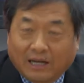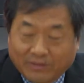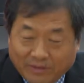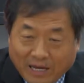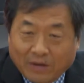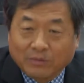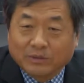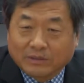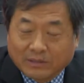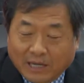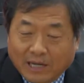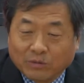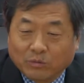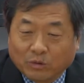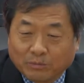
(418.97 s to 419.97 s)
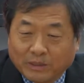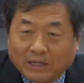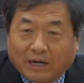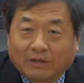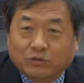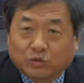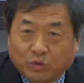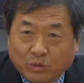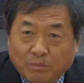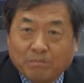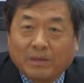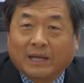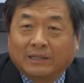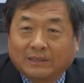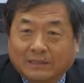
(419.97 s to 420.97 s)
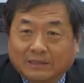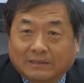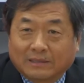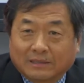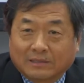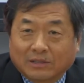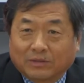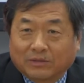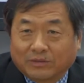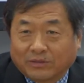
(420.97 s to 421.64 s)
that, will, that will be a tremendous. So